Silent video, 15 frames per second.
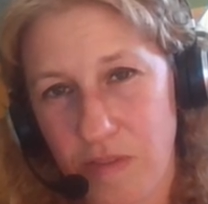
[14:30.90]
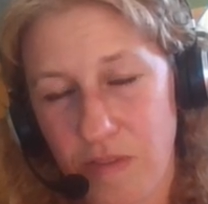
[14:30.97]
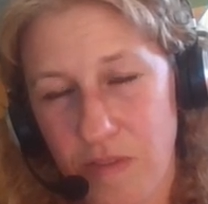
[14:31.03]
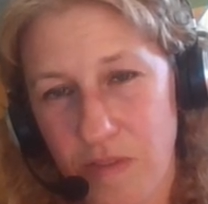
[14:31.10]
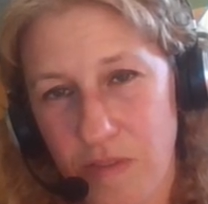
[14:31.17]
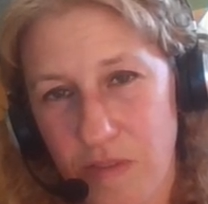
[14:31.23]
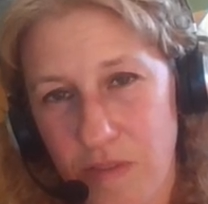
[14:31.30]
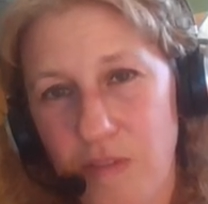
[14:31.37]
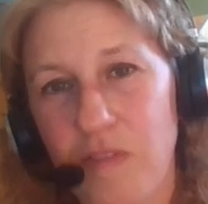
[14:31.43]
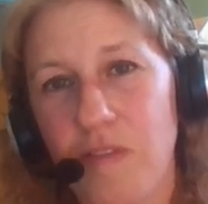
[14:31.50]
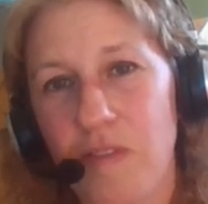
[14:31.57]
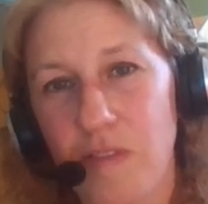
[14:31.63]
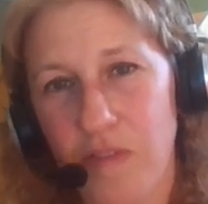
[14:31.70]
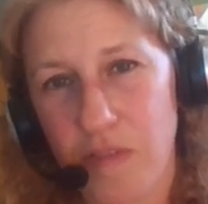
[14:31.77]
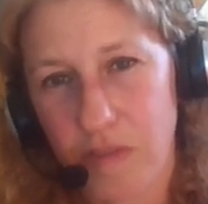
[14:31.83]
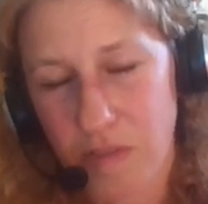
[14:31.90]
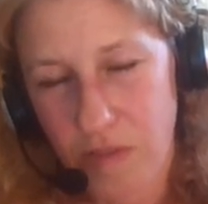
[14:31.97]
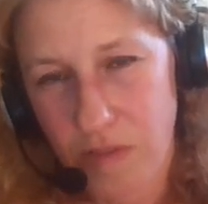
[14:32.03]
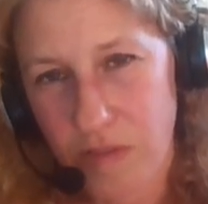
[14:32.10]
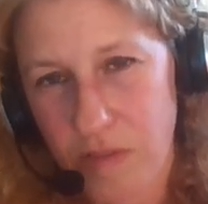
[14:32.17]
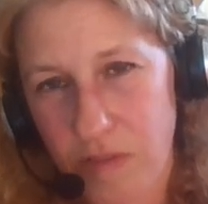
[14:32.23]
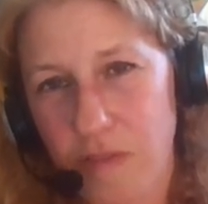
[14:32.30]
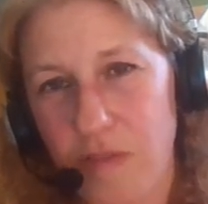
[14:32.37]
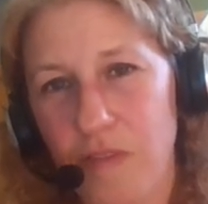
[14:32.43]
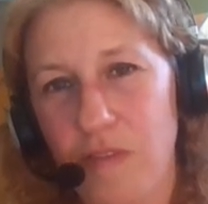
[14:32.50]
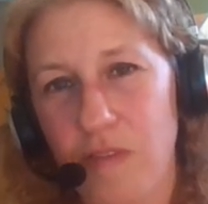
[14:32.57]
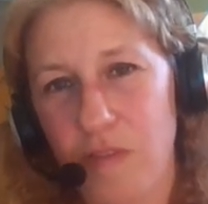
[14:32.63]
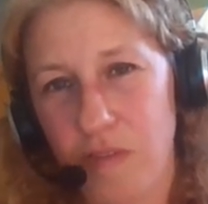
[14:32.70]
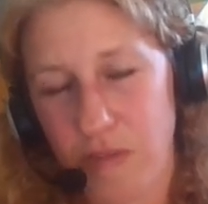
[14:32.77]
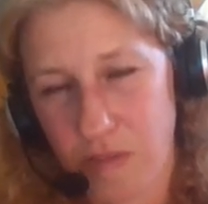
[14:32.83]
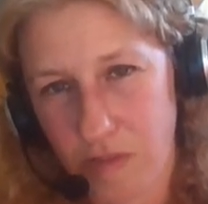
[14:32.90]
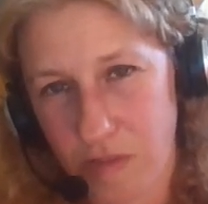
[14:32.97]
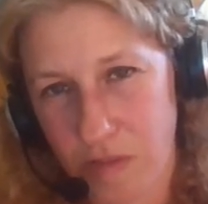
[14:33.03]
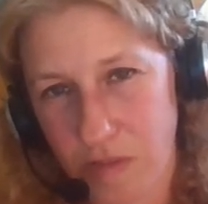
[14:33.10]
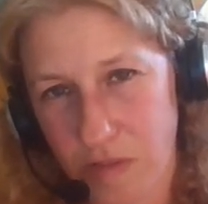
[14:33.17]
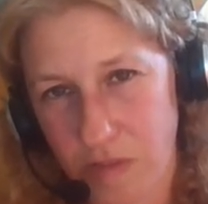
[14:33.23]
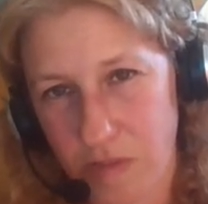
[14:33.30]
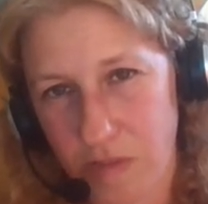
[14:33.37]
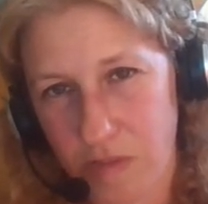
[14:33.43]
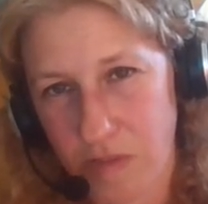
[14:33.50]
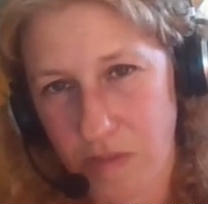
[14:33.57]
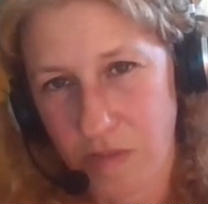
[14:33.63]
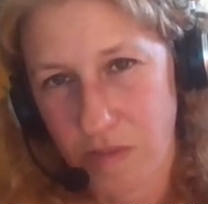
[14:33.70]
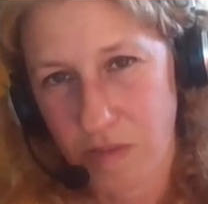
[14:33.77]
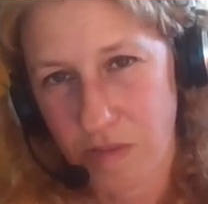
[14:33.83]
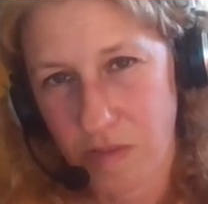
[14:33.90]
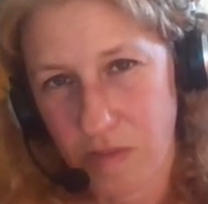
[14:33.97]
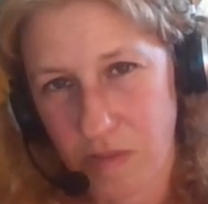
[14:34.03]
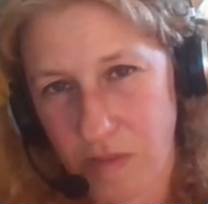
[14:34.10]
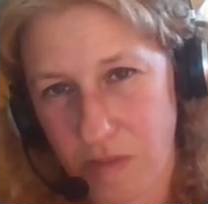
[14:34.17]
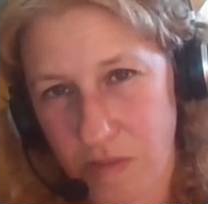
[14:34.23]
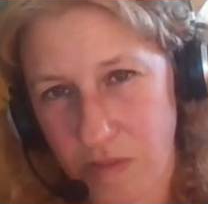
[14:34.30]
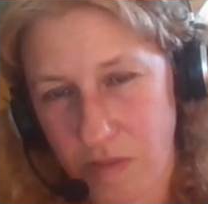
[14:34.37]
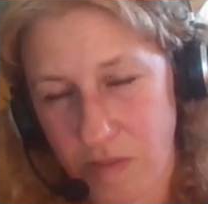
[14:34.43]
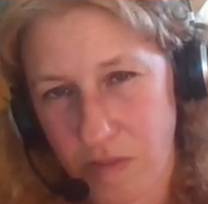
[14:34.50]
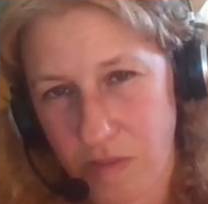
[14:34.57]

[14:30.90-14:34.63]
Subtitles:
(not speaking)